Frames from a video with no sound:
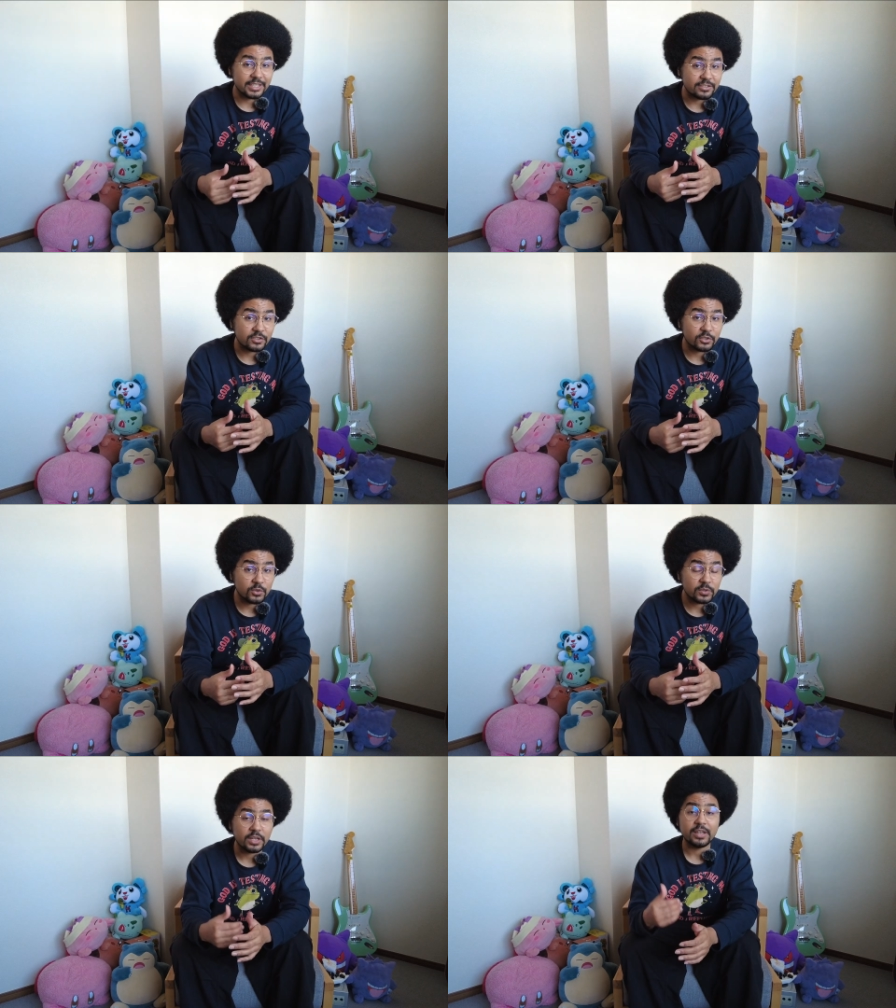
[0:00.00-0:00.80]

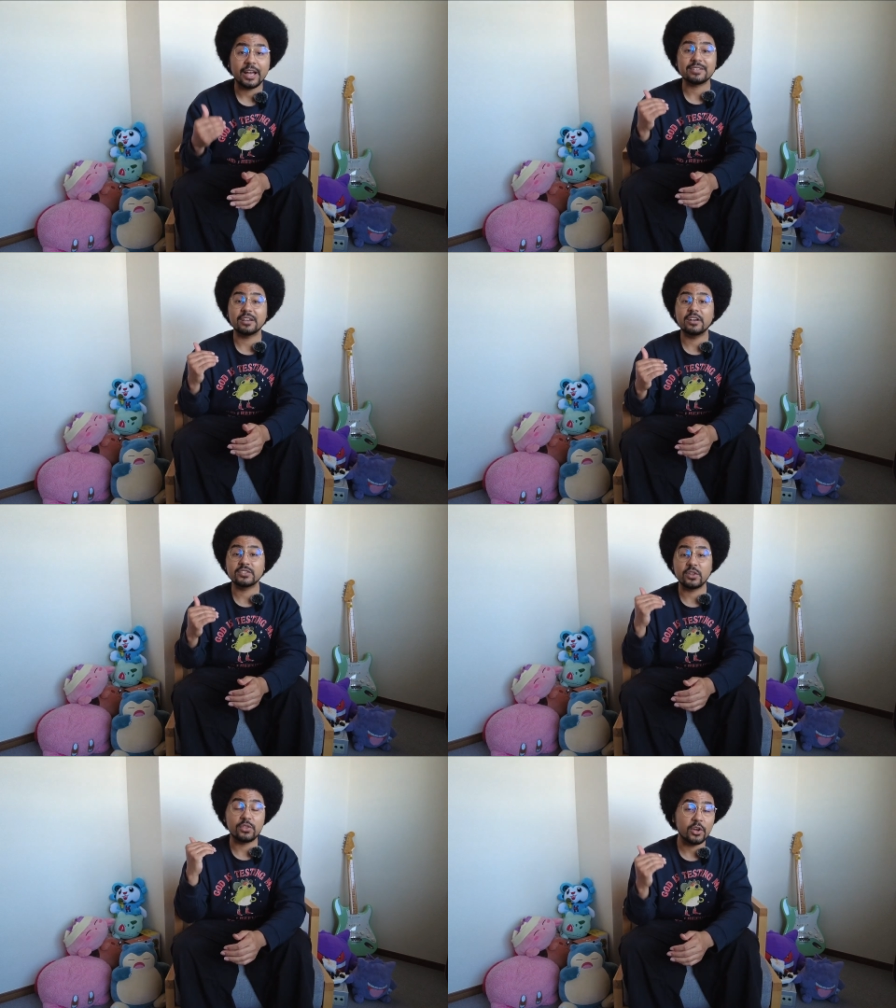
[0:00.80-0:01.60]
Institute has
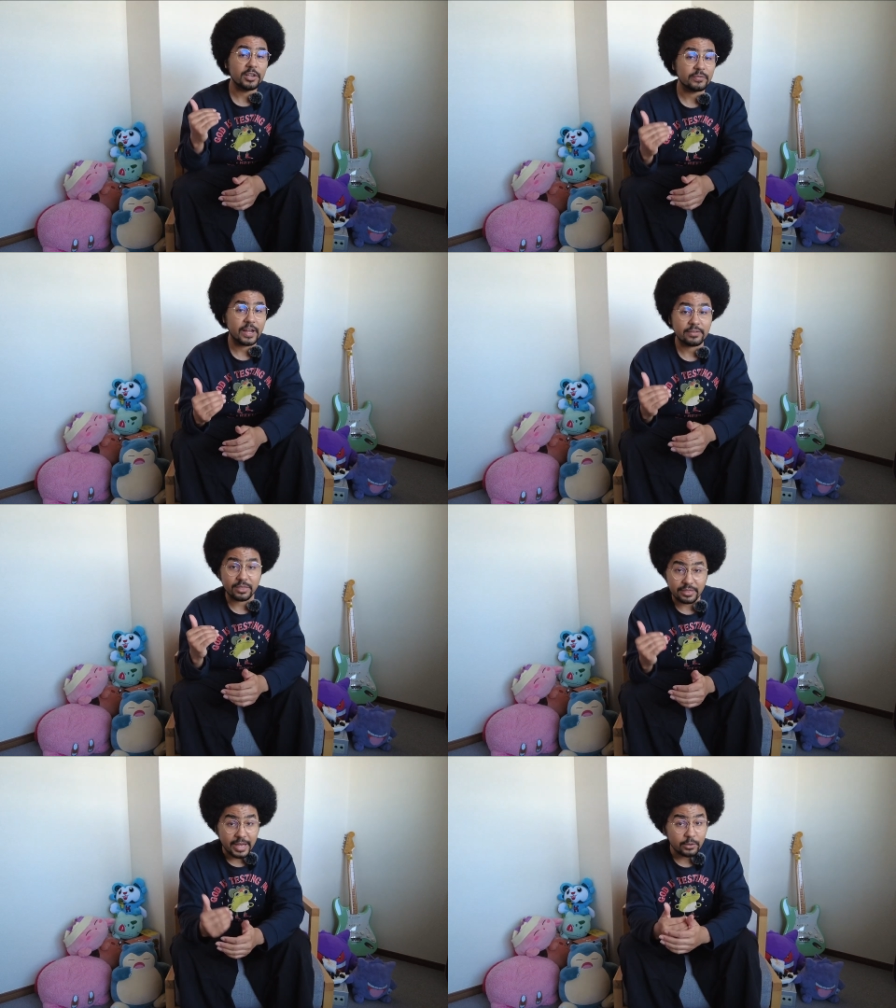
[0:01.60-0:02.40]
asked
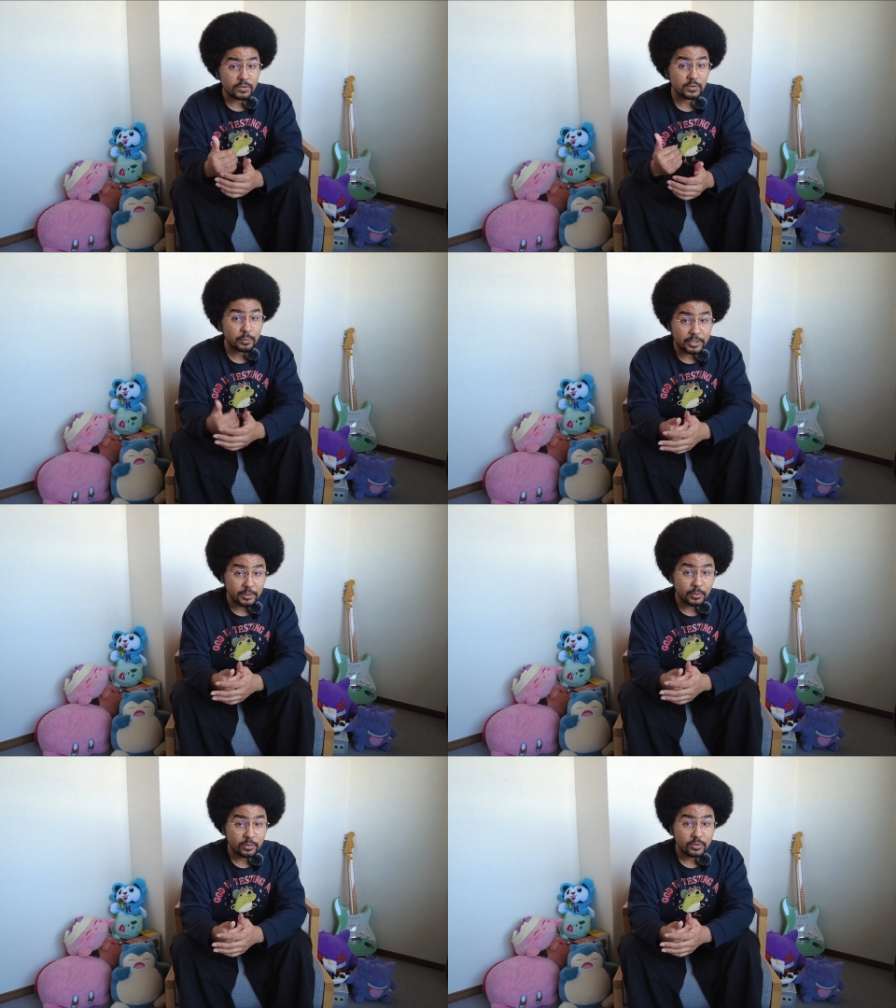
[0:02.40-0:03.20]
35,000
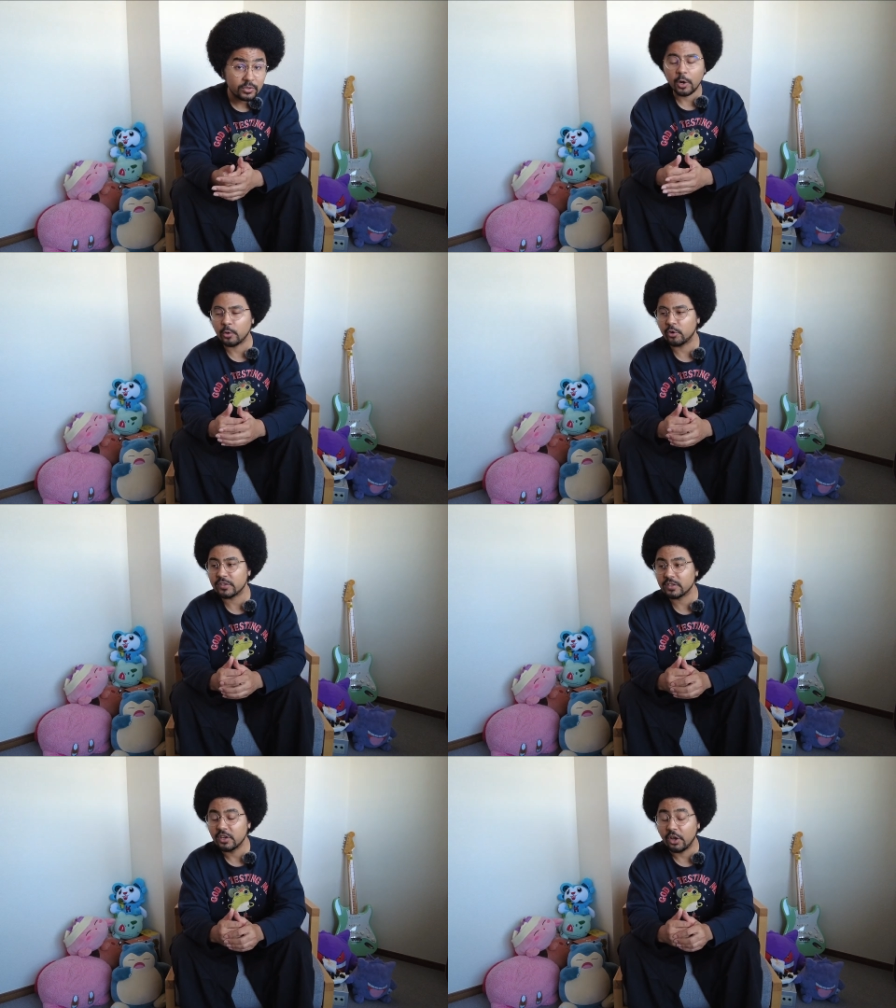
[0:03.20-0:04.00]
people
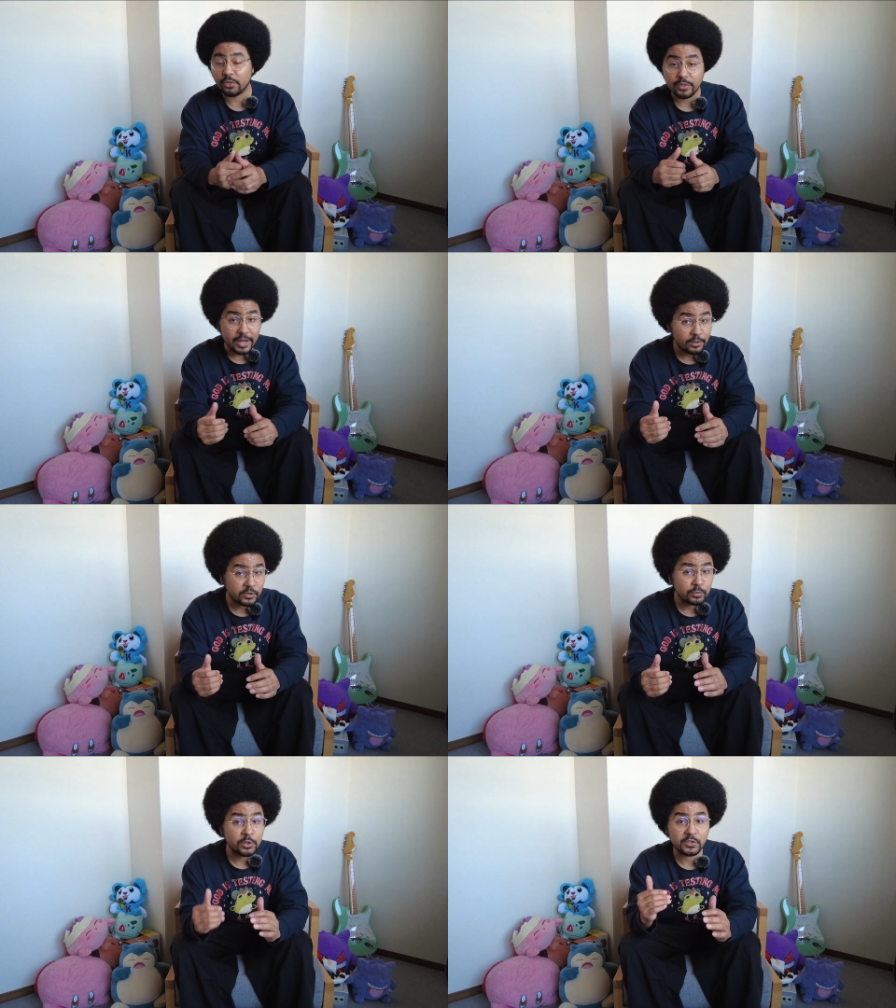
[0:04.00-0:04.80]
across
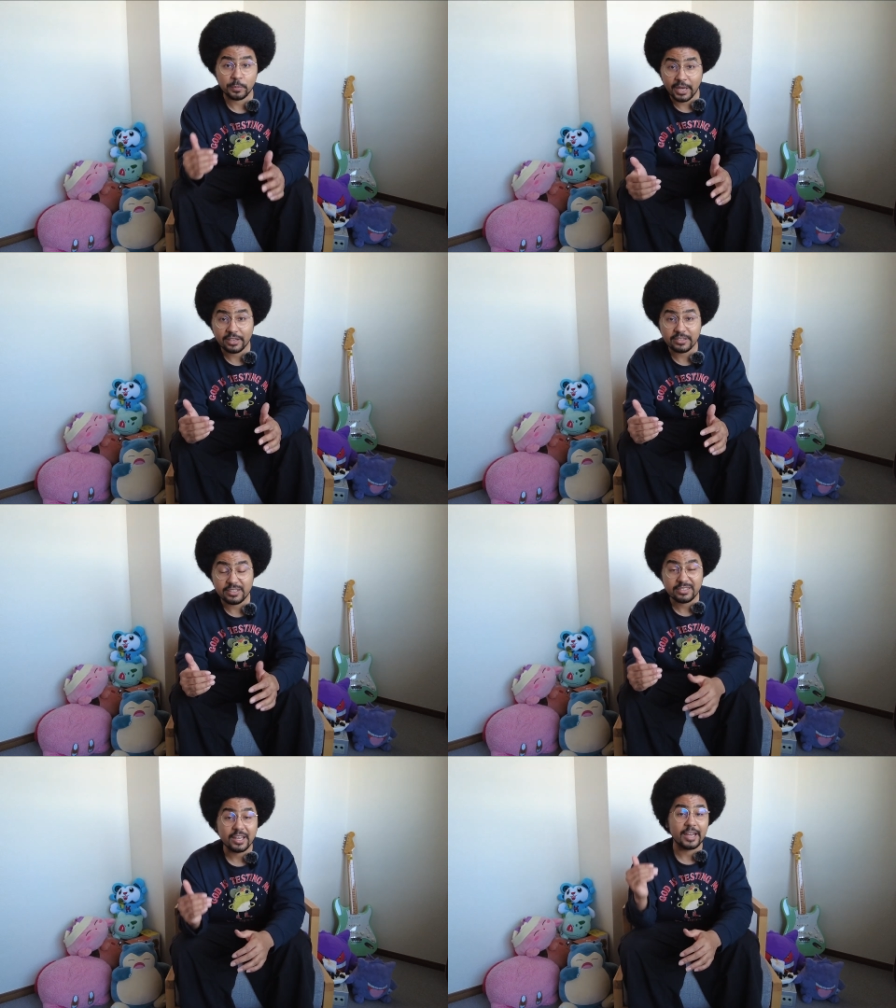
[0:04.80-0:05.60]
1,000
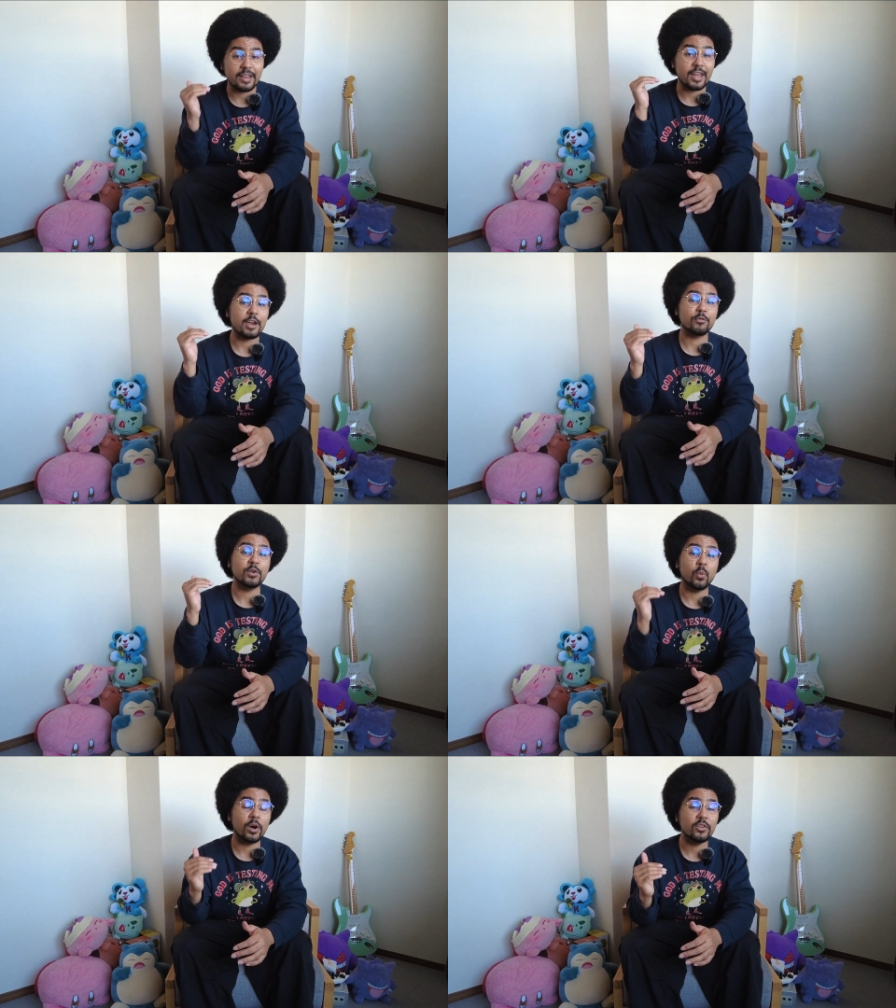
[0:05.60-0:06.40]
municipalities and every
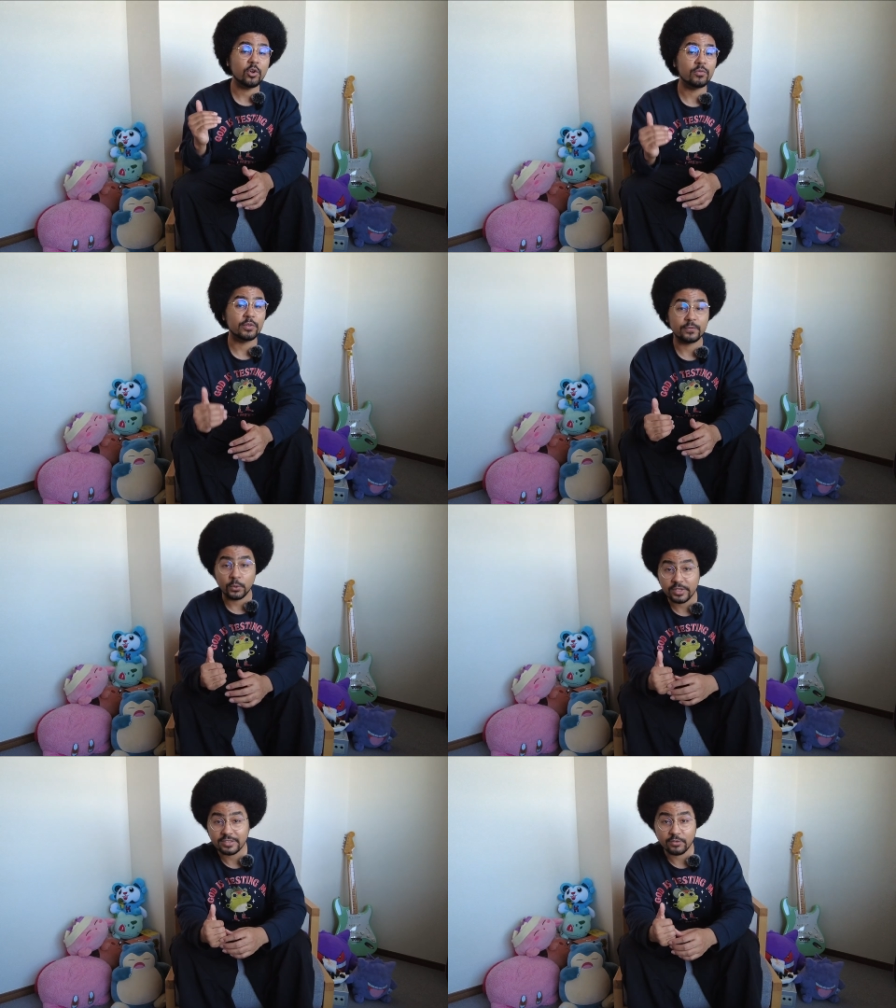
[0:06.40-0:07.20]
one of the
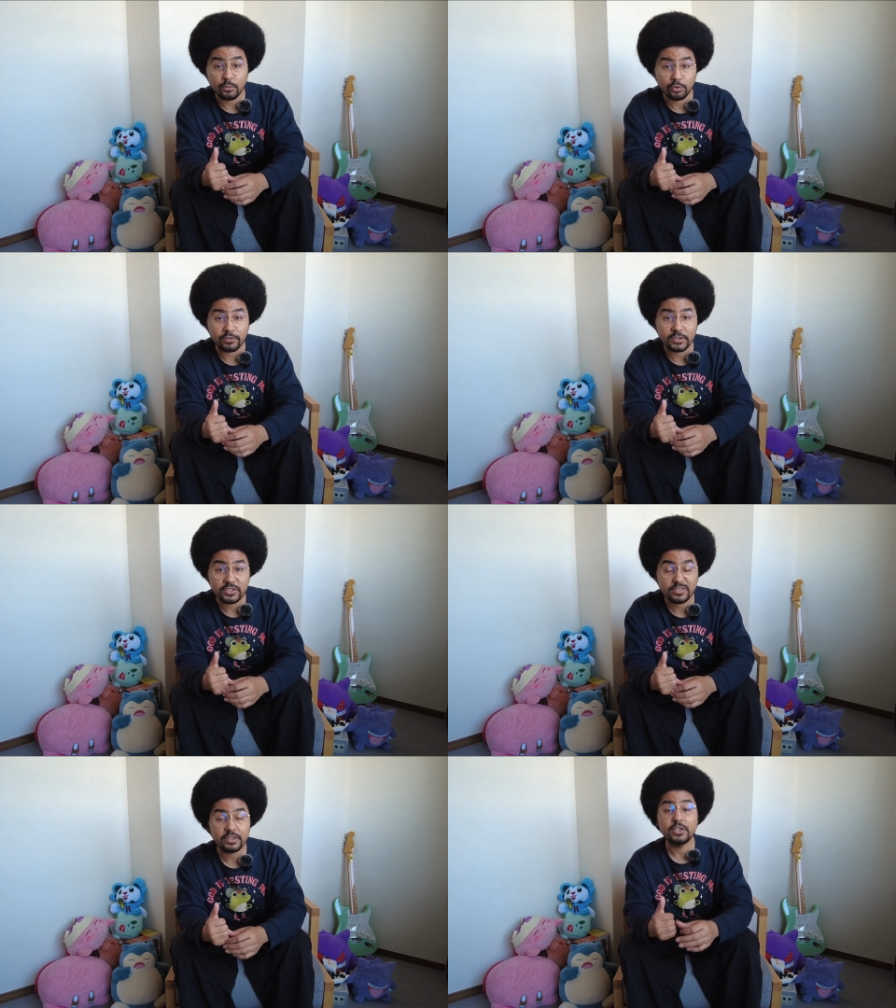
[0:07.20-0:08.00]
47 prefectures